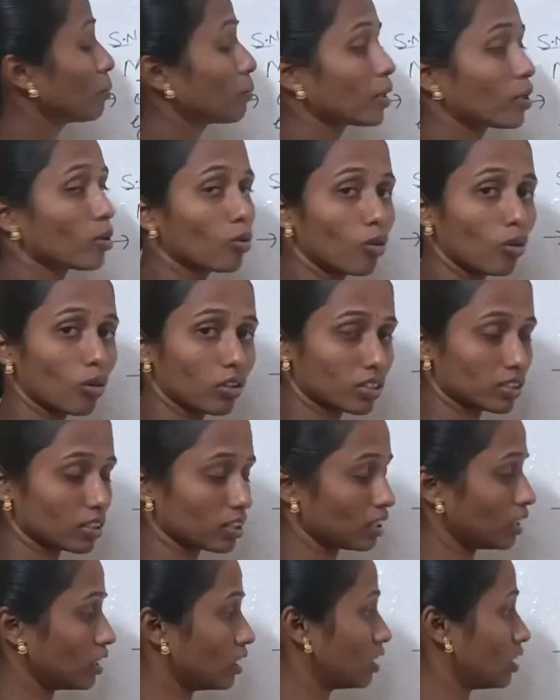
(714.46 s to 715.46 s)
because
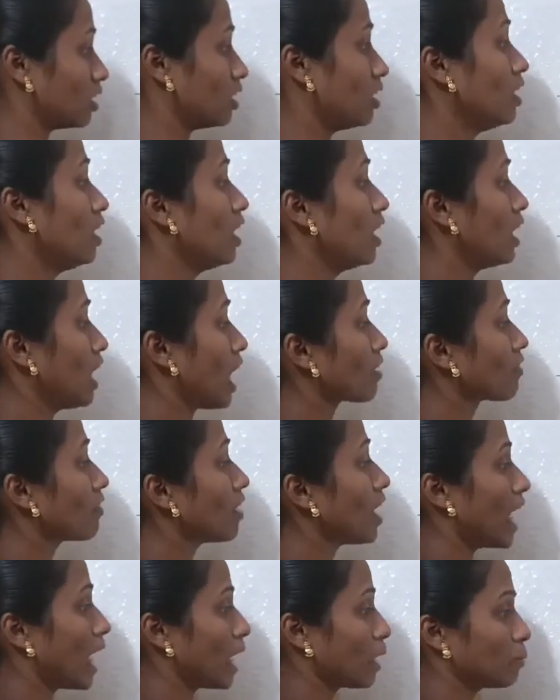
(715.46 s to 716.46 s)
larvae
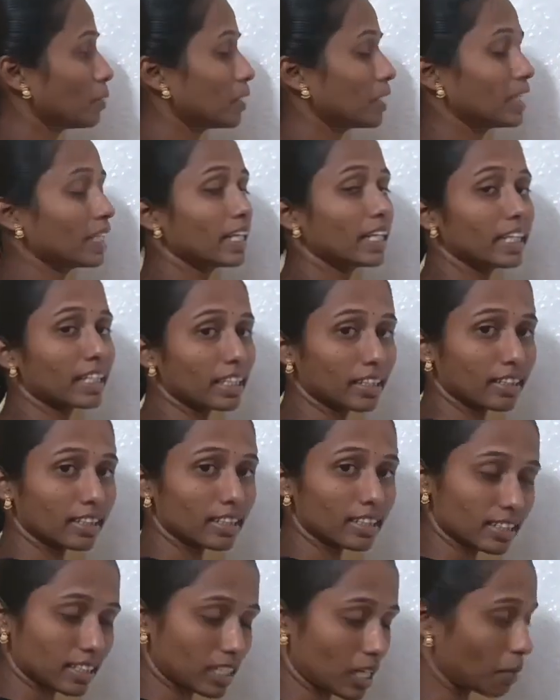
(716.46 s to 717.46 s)
hibernate in the
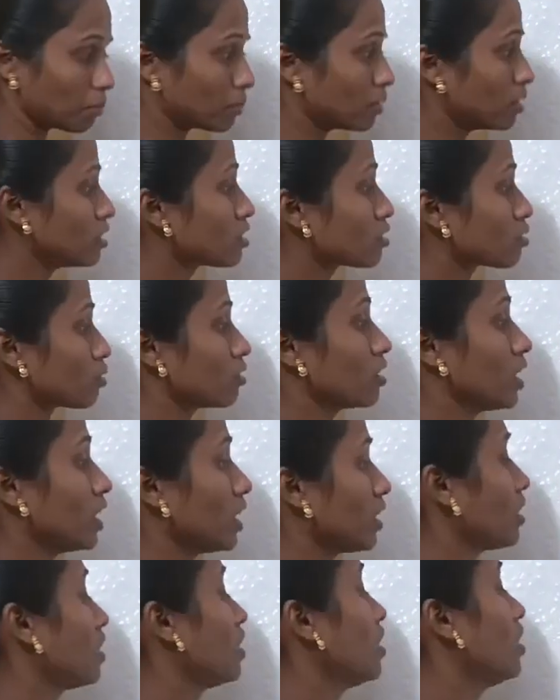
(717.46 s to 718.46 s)
stubbles, so
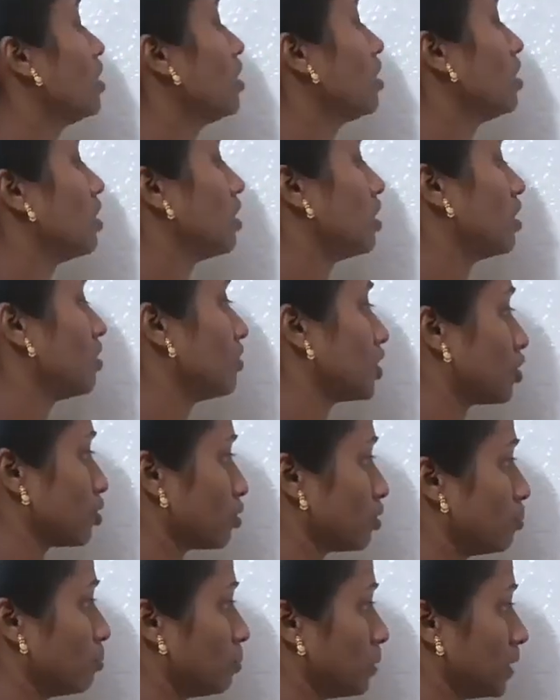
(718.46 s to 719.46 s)
that we
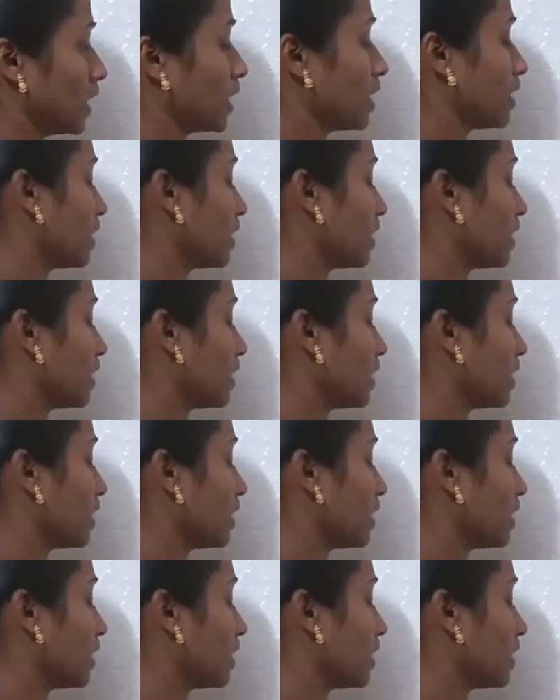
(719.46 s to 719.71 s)
should burn